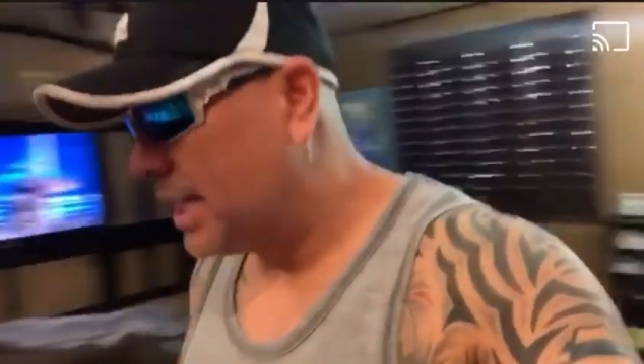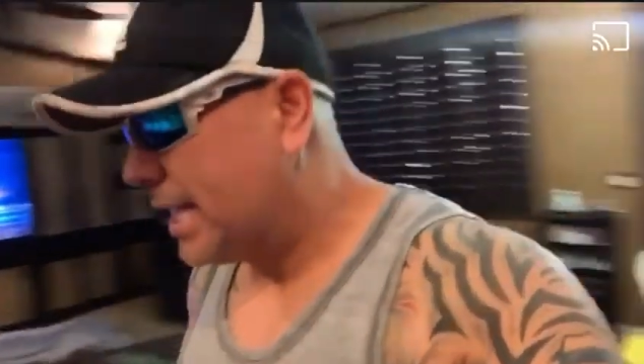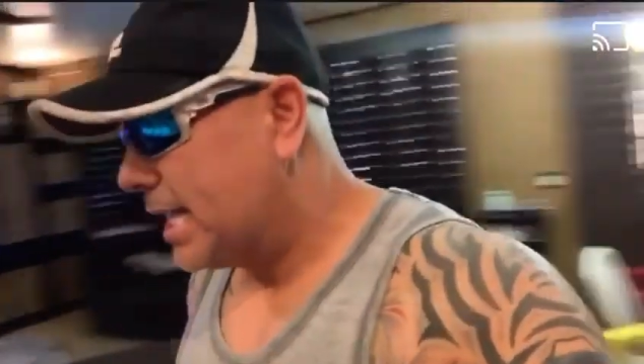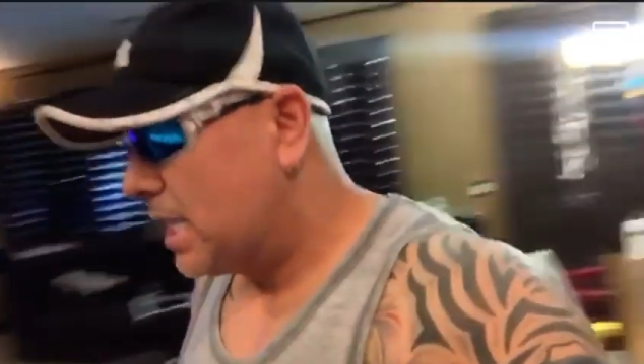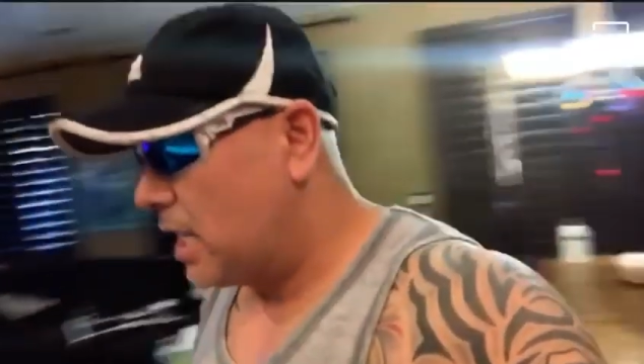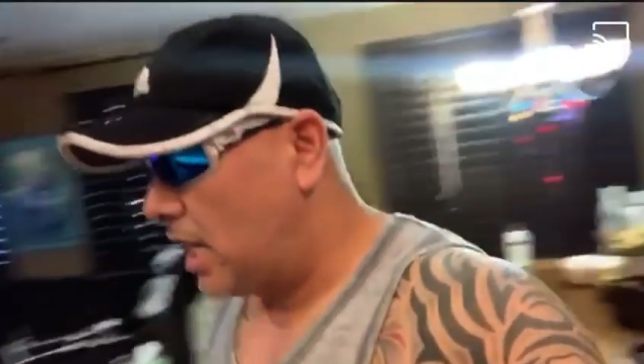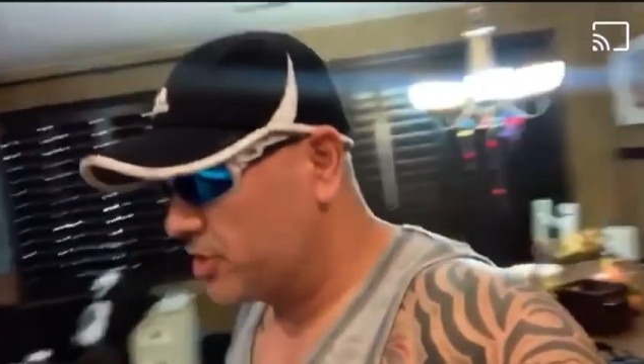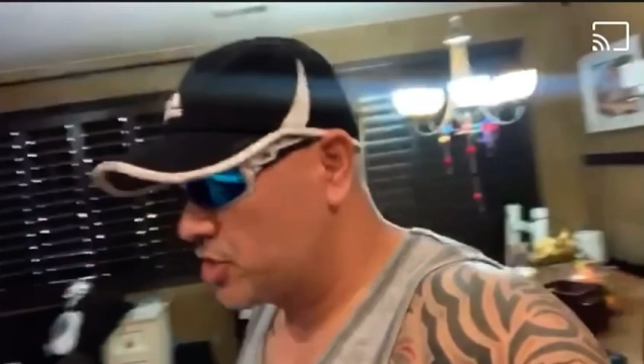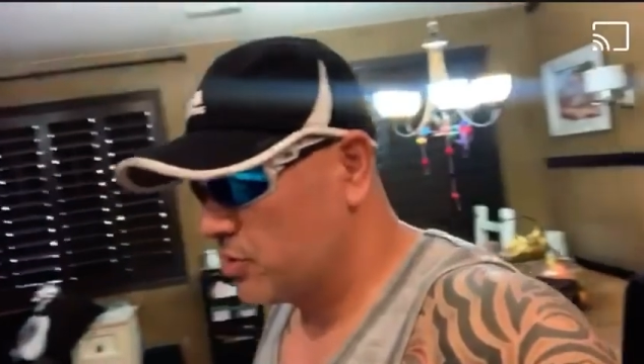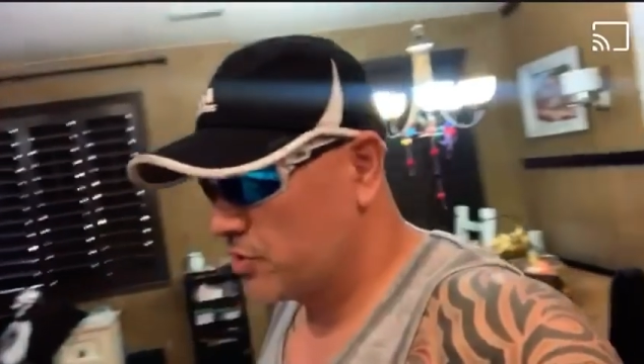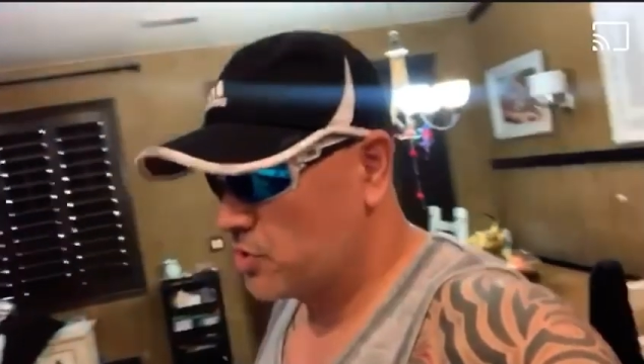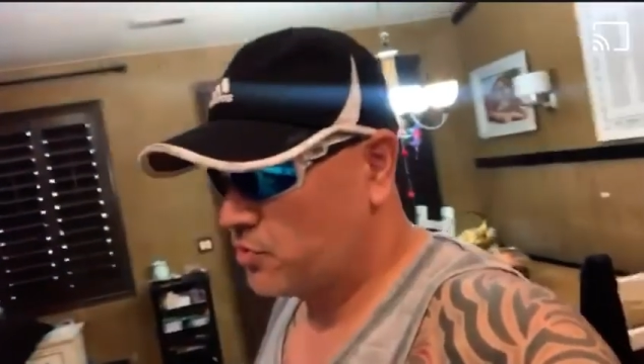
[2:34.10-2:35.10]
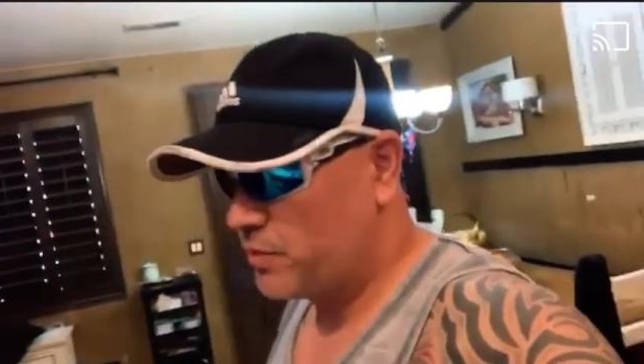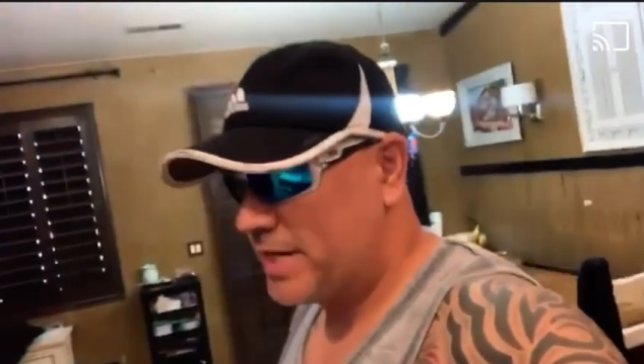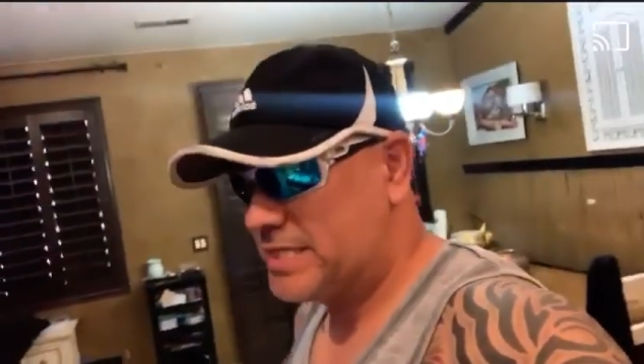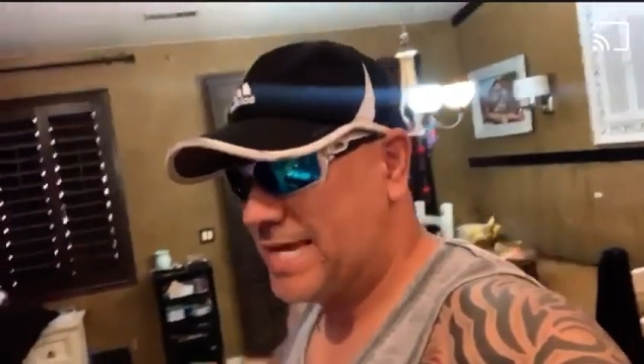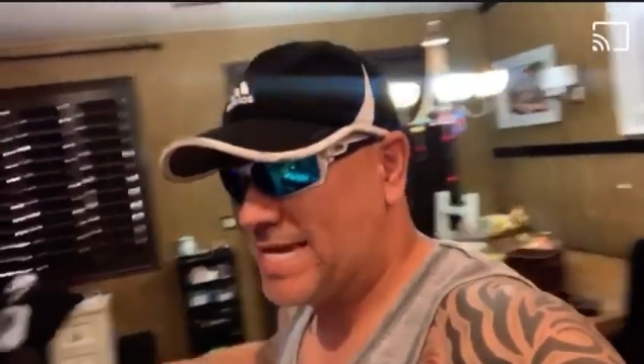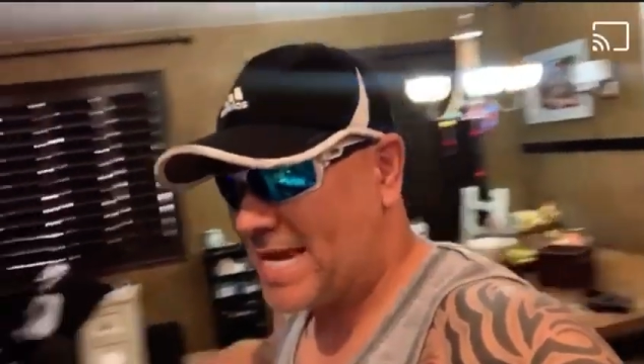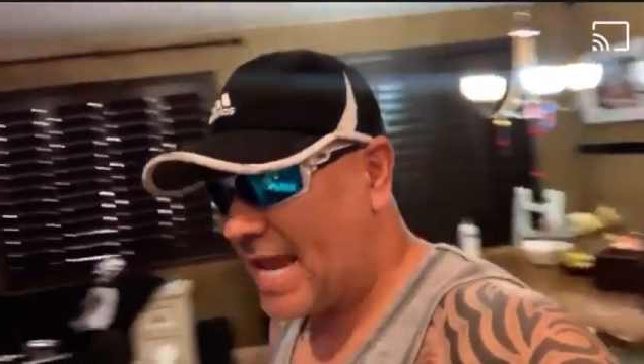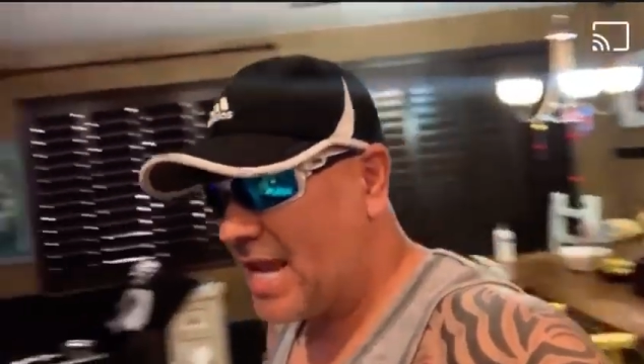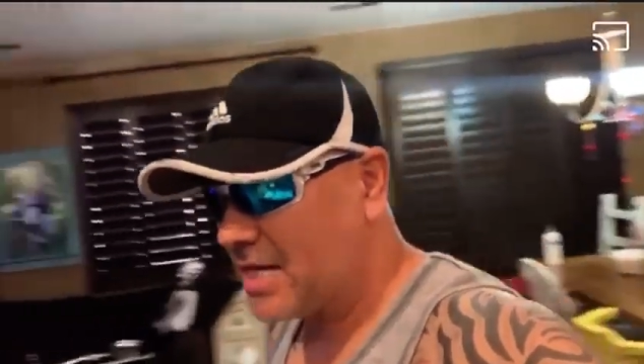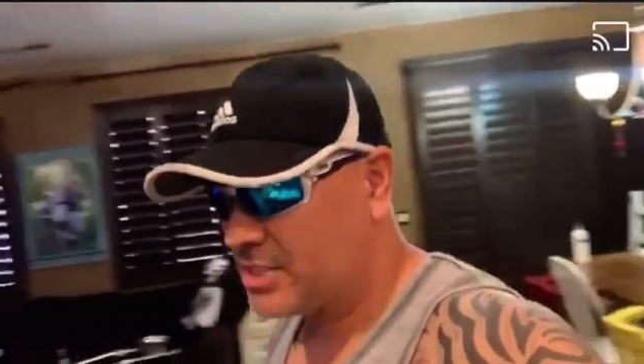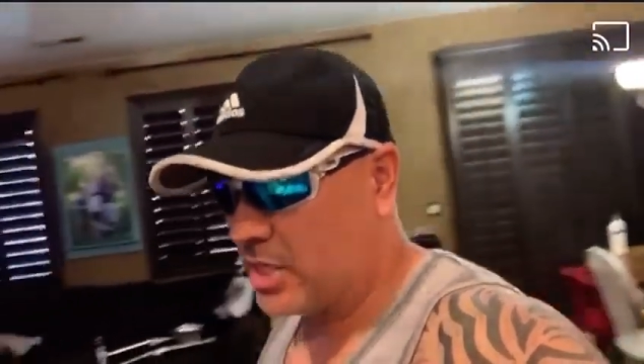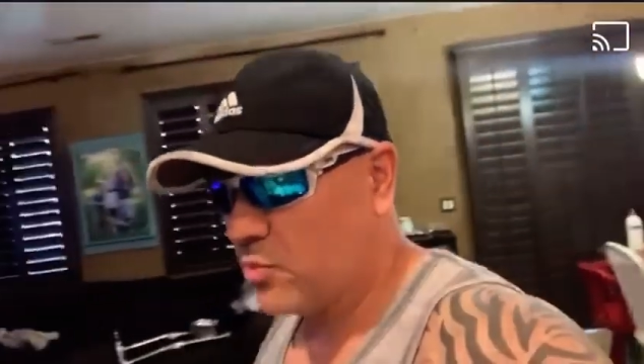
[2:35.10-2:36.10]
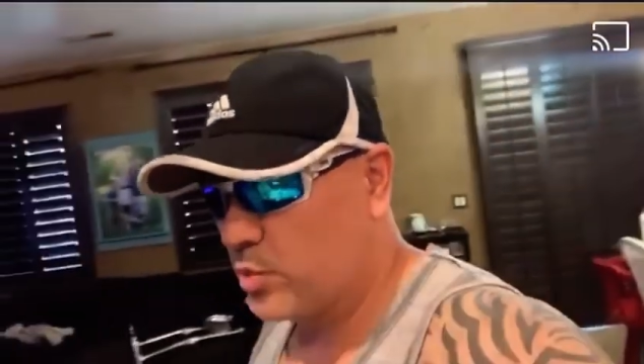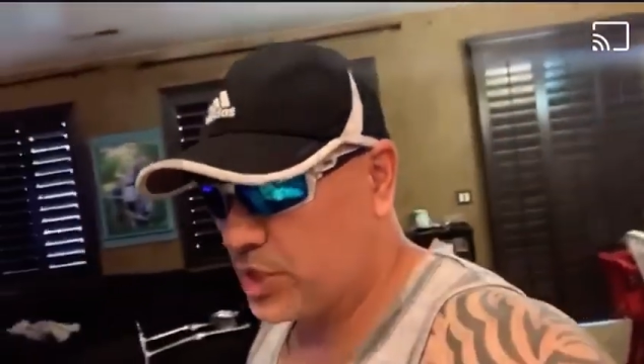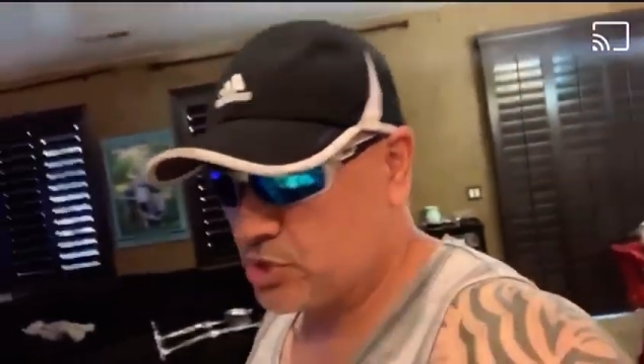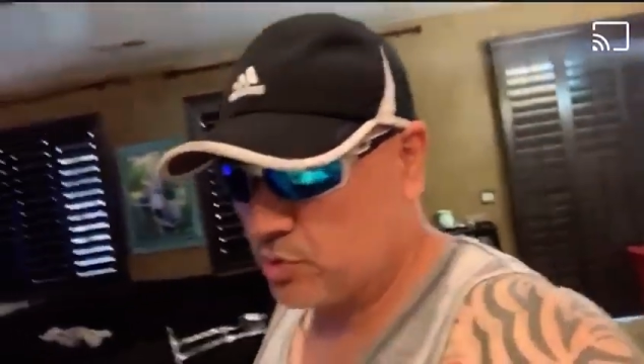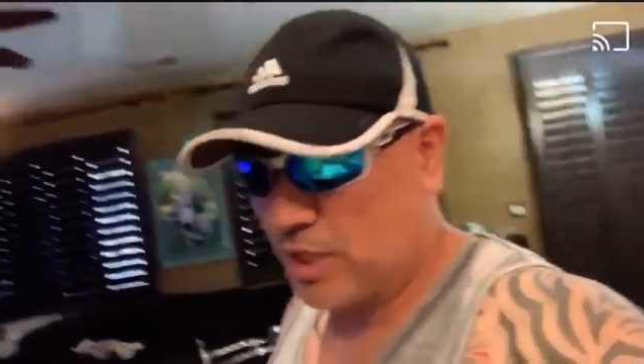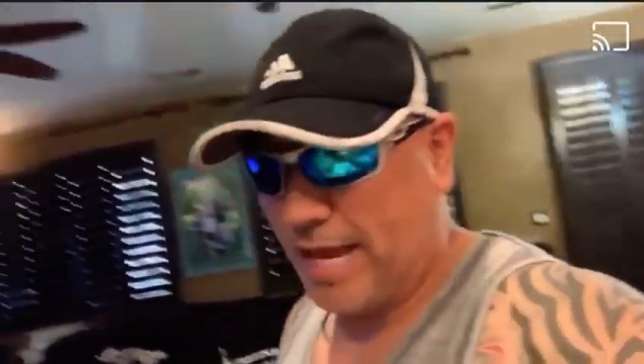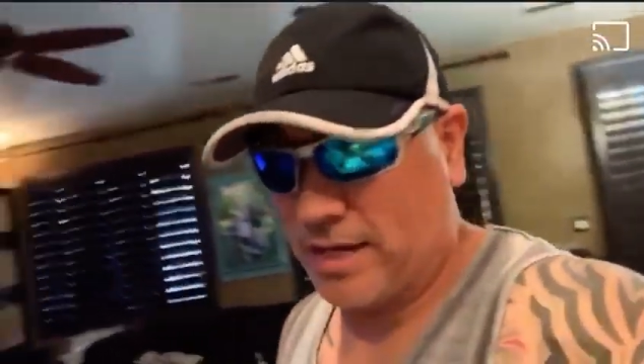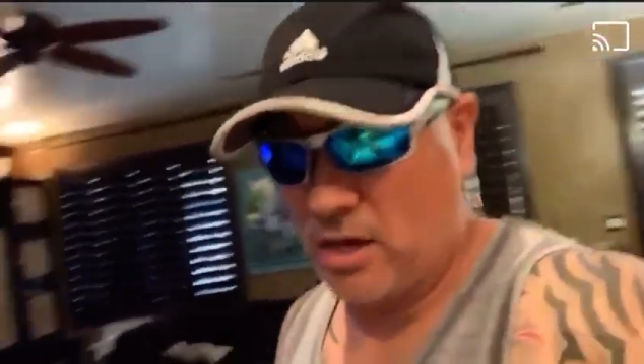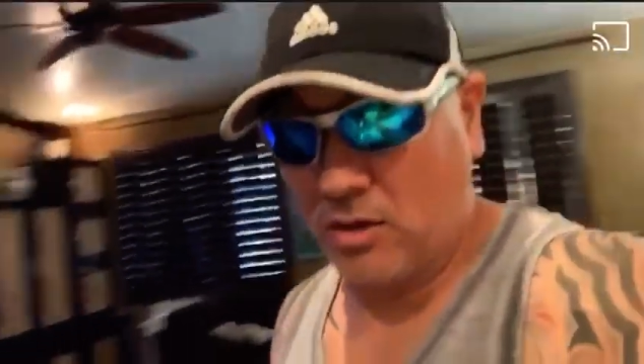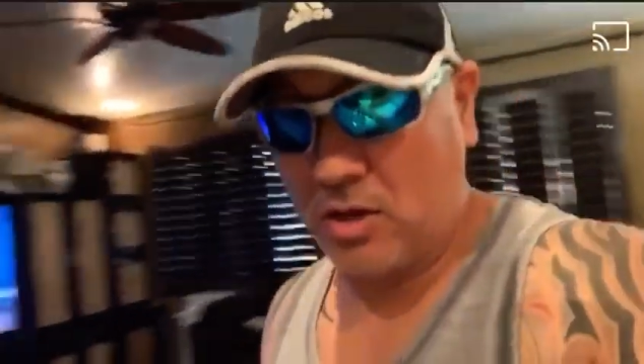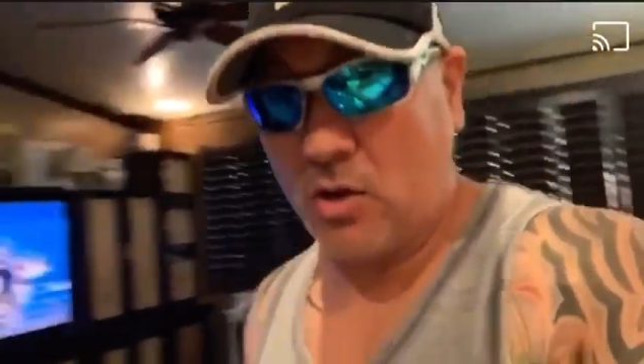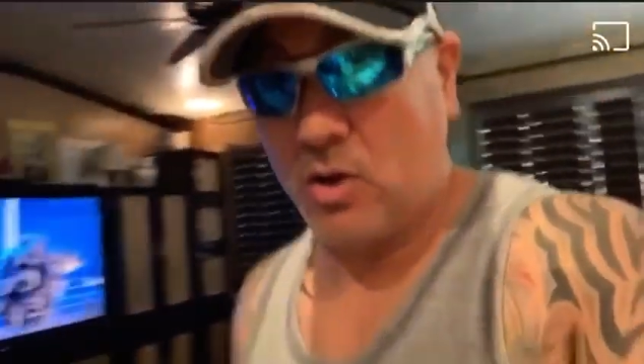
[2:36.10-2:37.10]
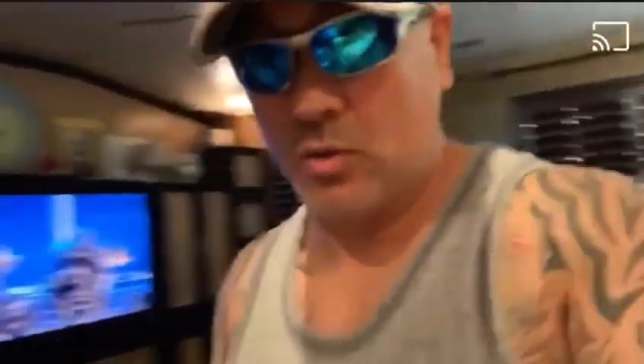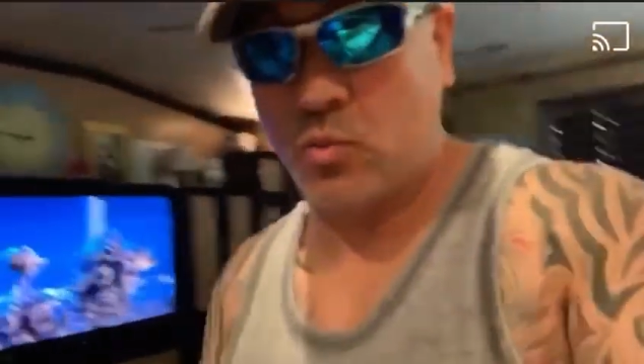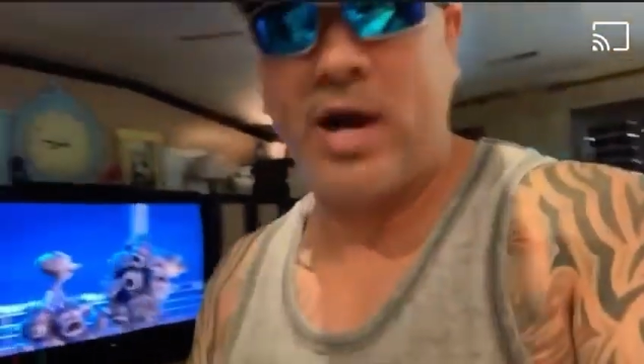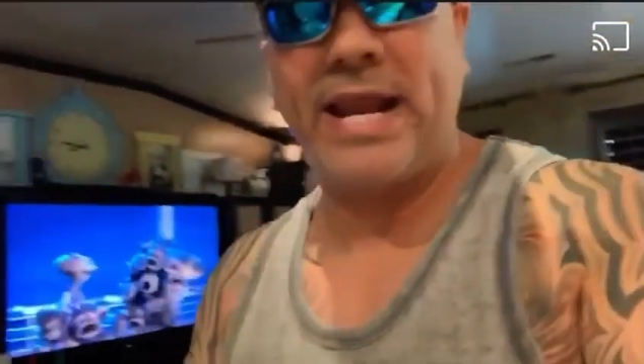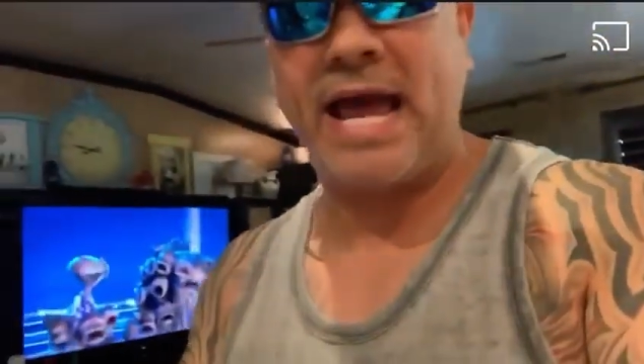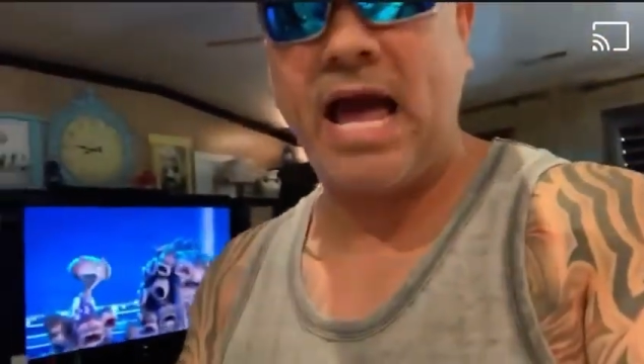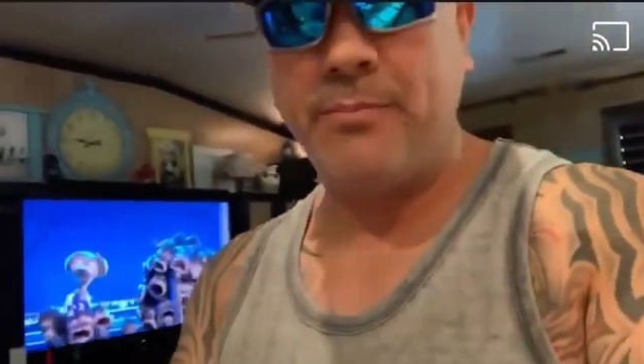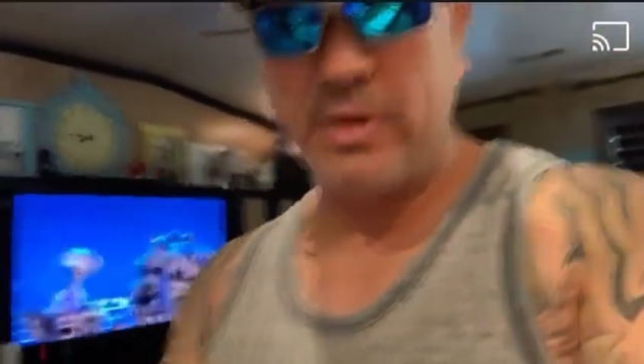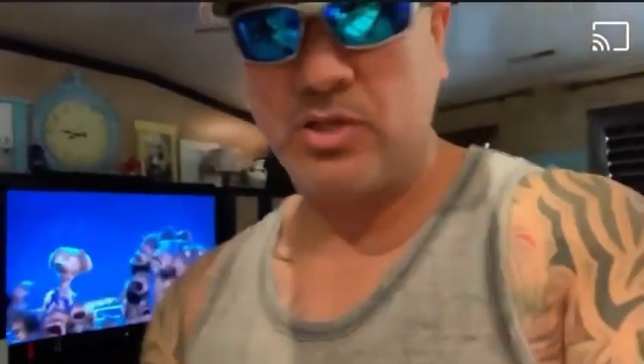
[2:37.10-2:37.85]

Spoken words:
until you reach an age in which you're like, okay, what happened to